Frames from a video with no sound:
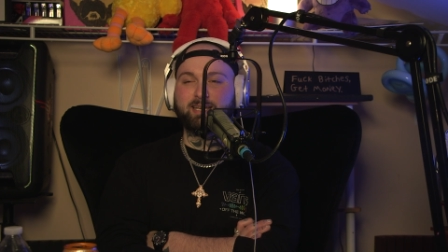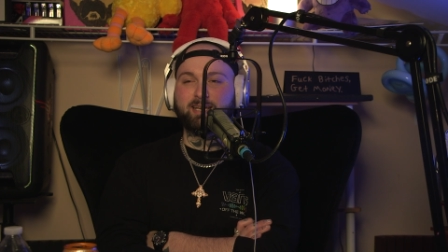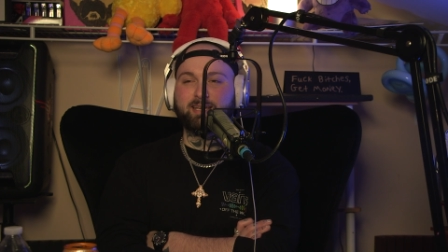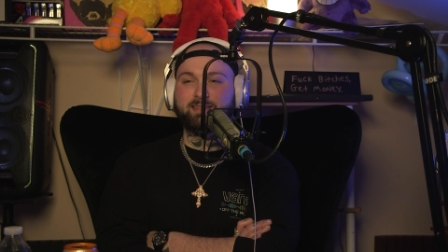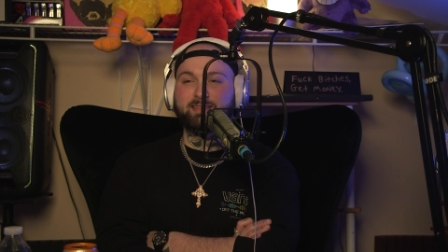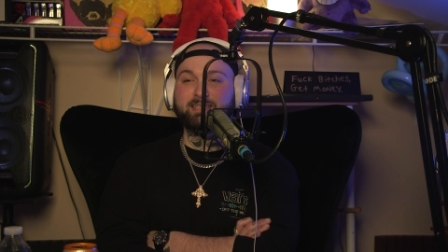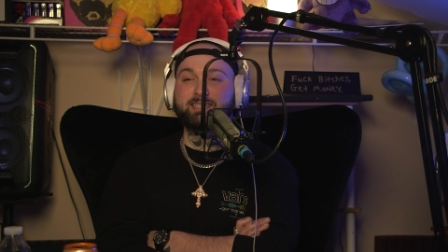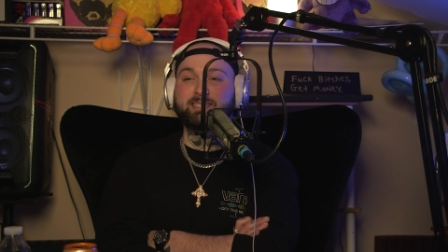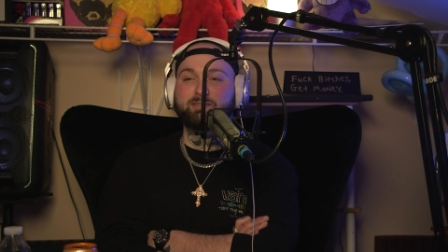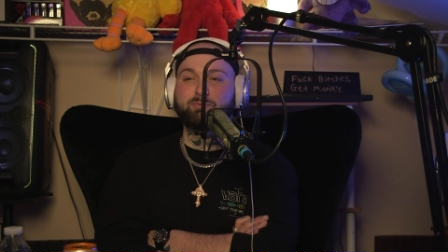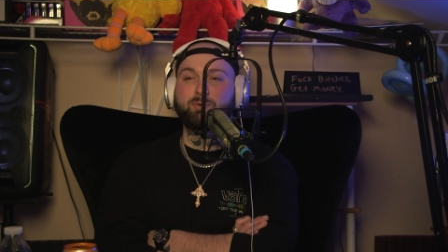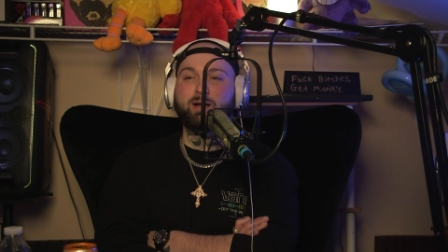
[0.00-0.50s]
Uh,
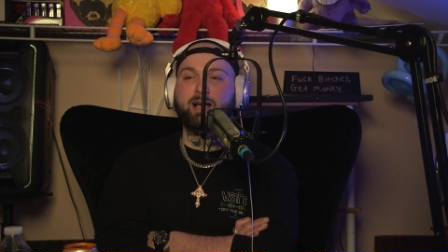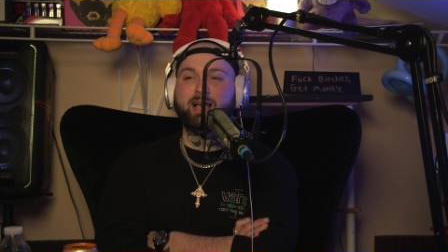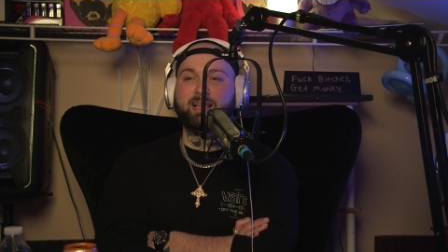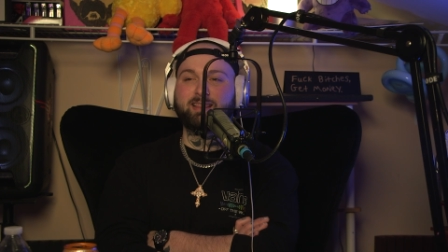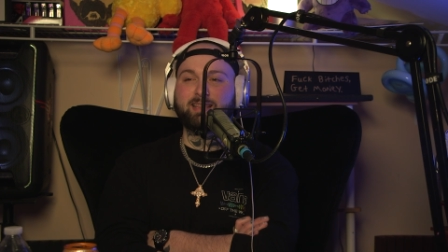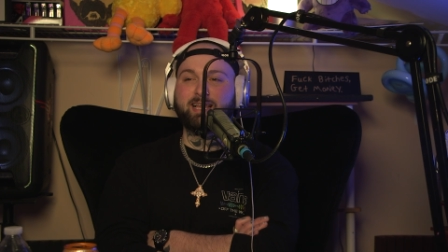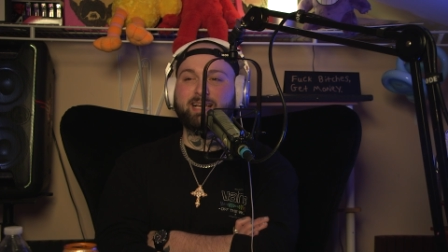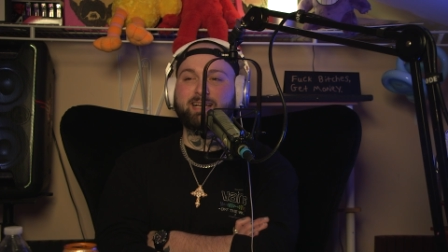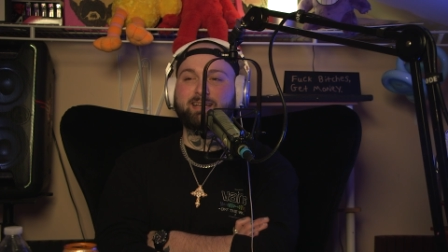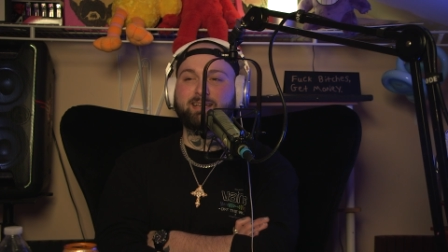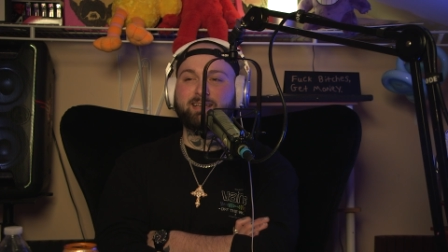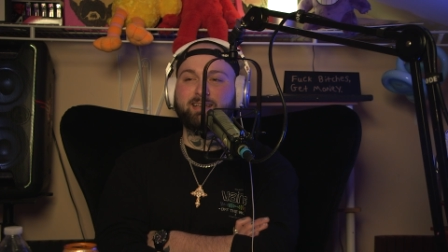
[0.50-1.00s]
this is why I
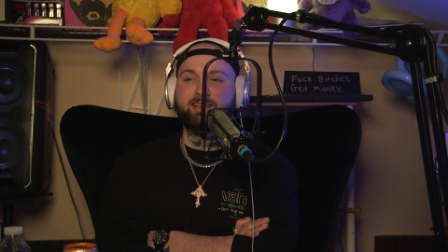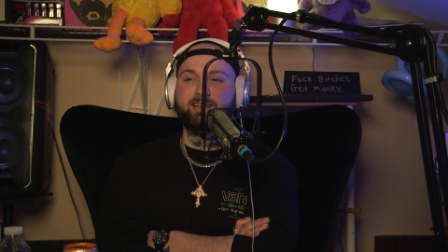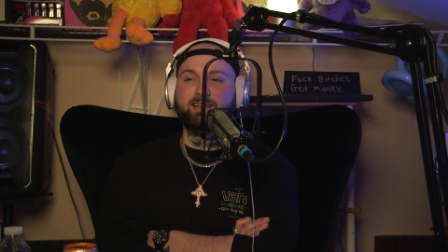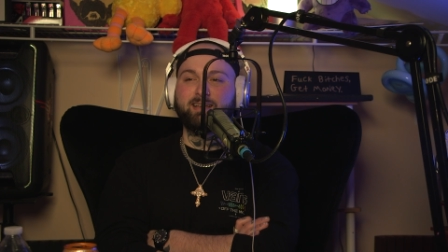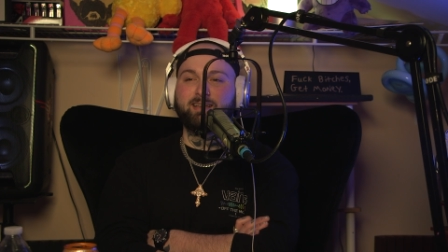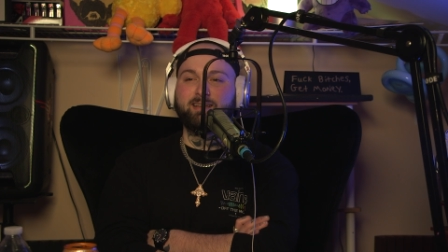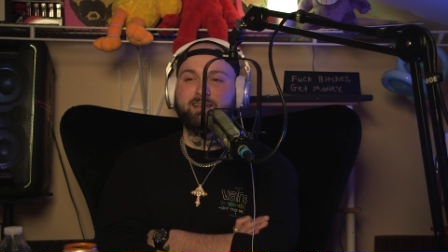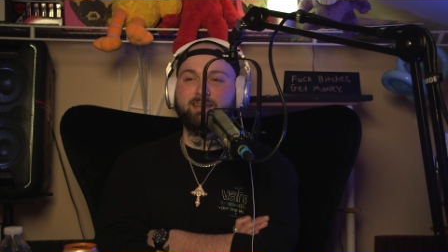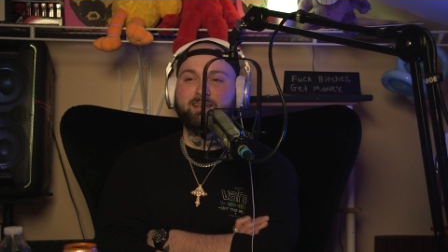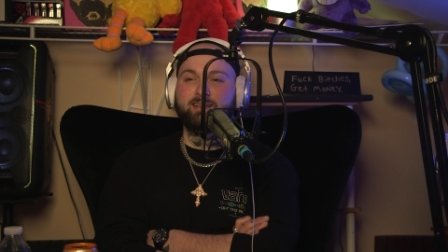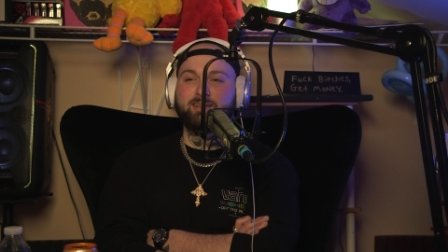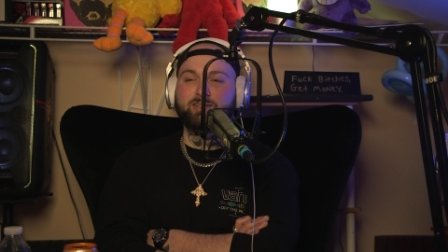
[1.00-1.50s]
like
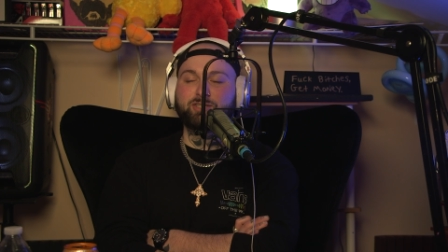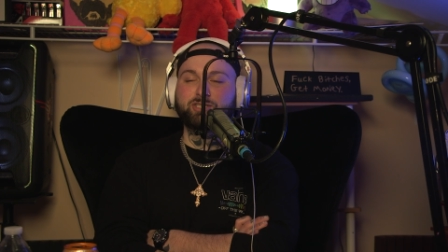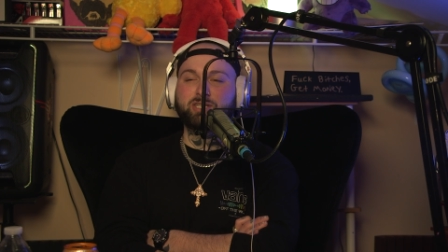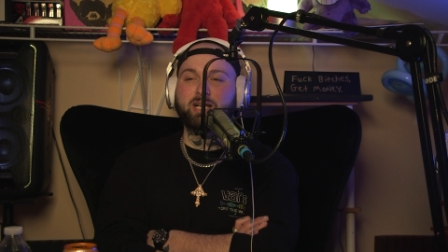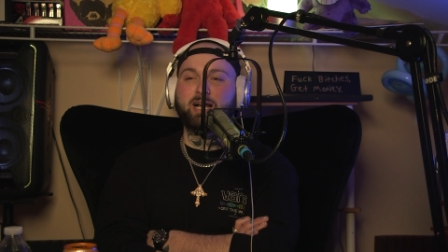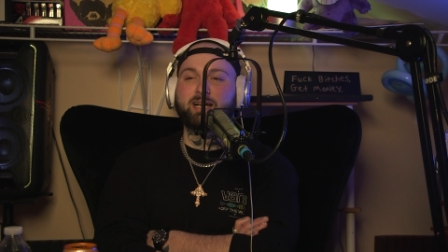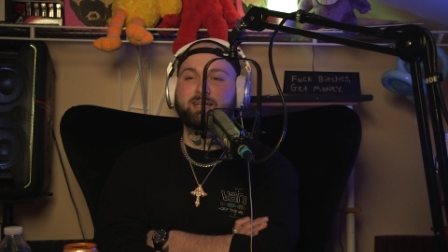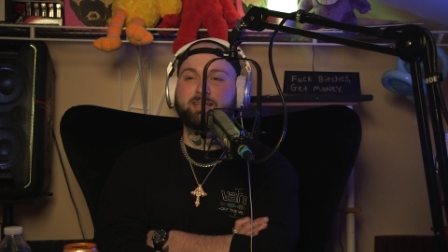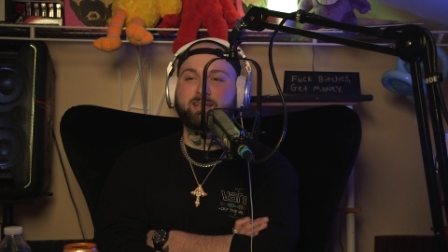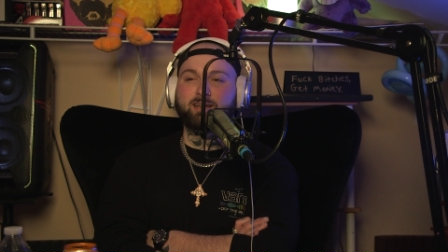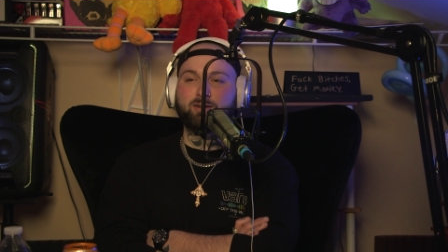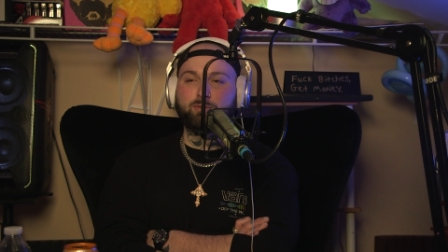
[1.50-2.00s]

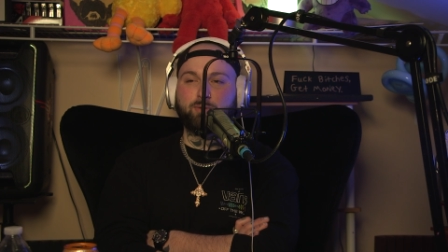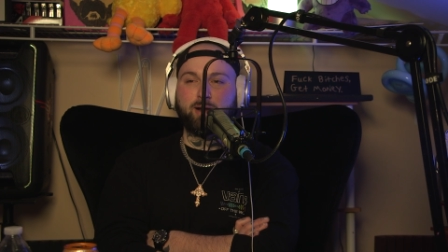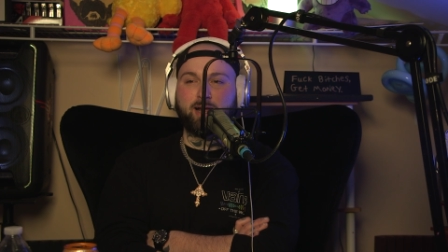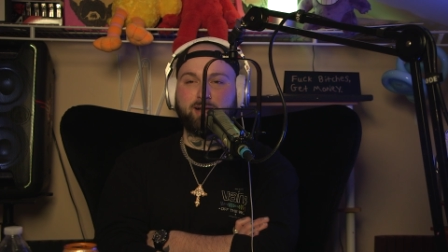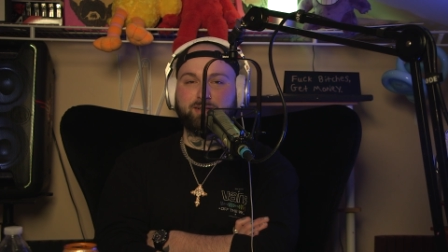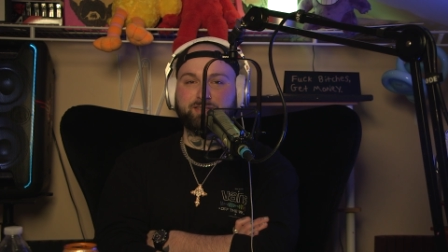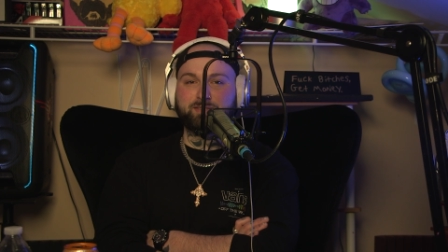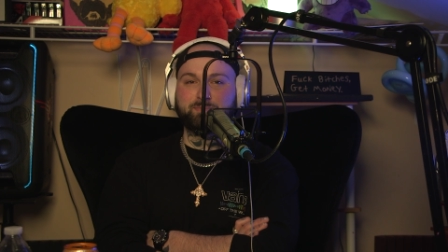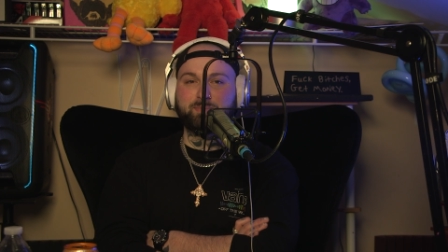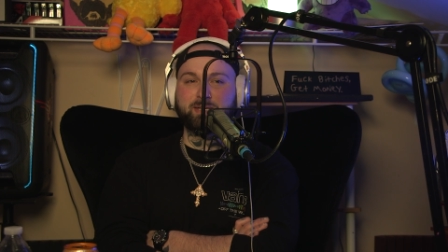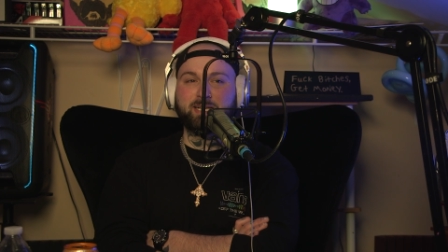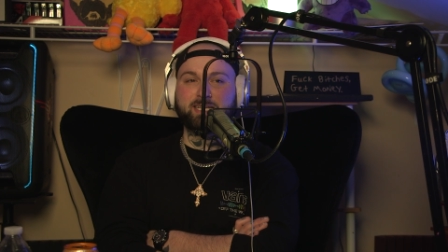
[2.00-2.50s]
shotgun
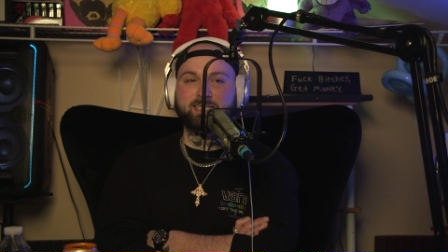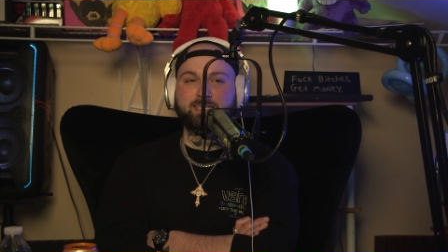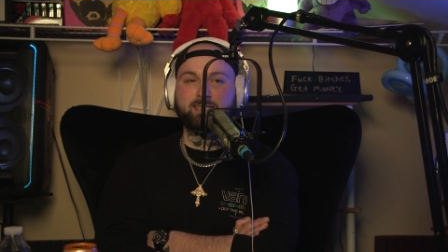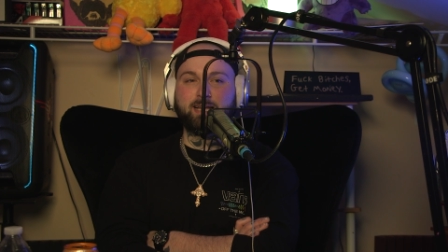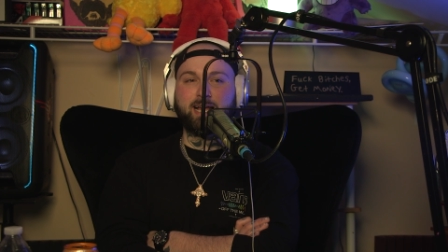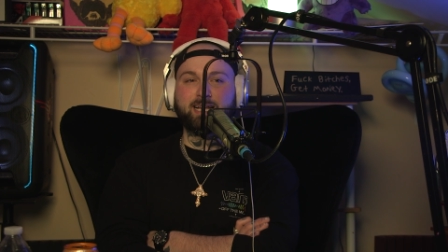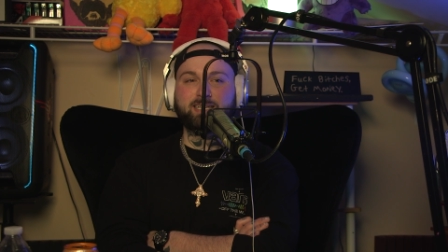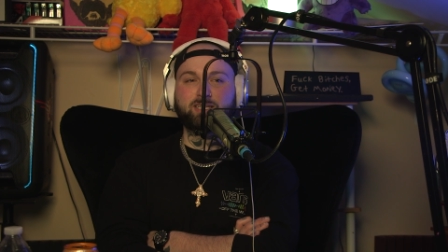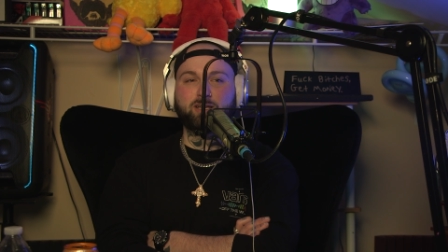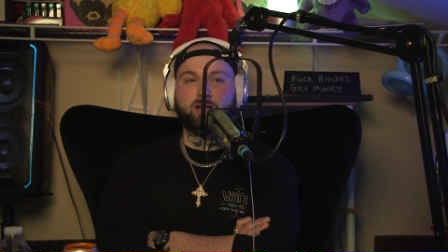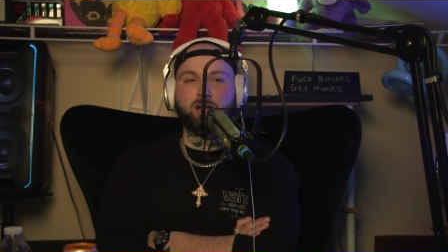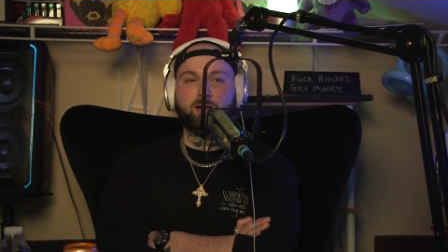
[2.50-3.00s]
rounds because
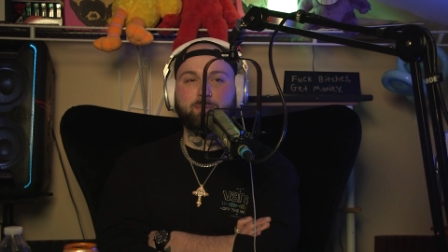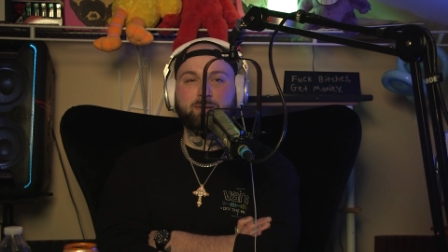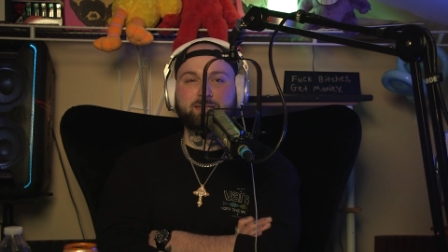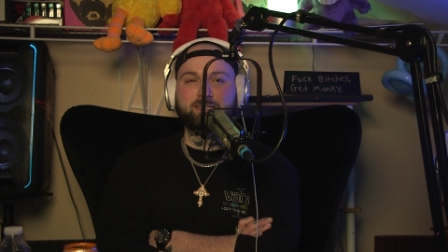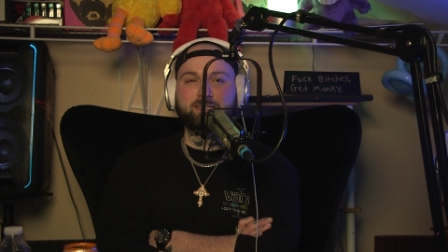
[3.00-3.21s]
I talk about